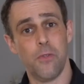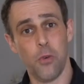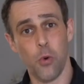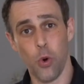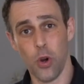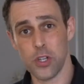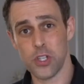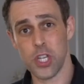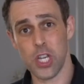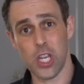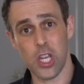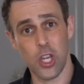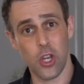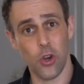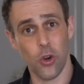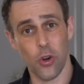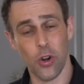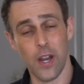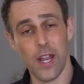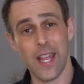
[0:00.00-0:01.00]
for
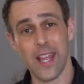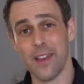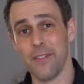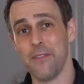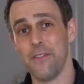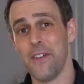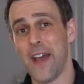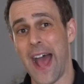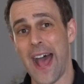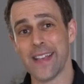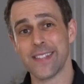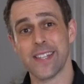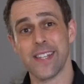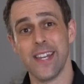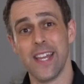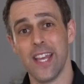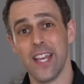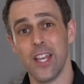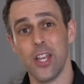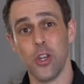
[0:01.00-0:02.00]
securing and
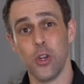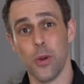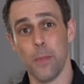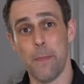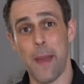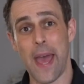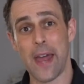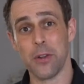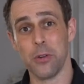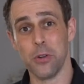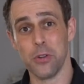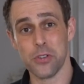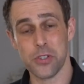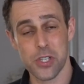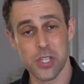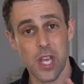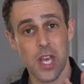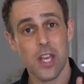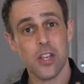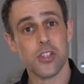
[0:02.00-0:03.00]
fastening your
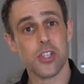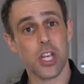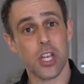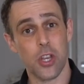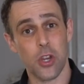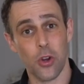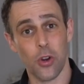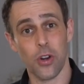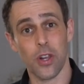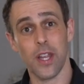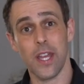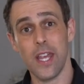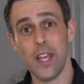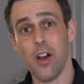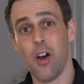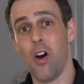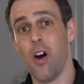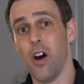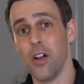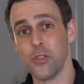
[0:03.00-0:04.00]
pedals securely
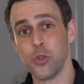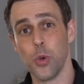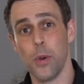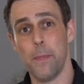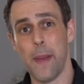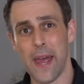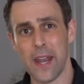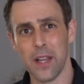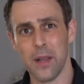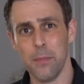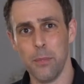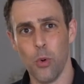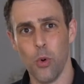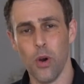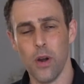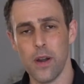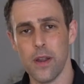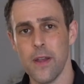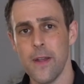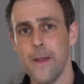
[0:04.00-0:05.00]
onto a pedal
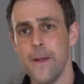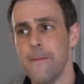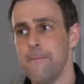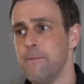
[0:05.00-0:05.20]
board,